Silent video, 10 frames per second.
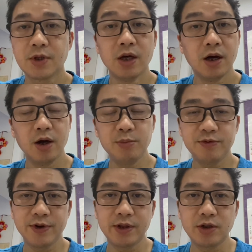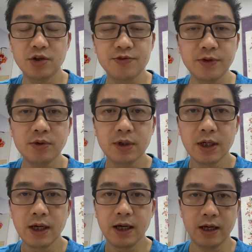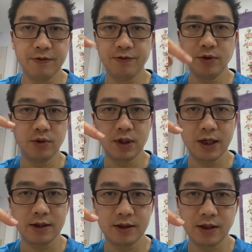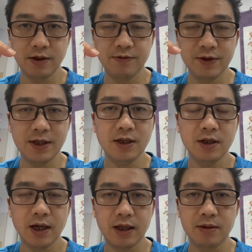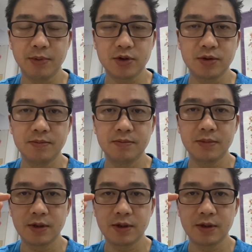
I hope you found that useful. If you click the V at the bottom,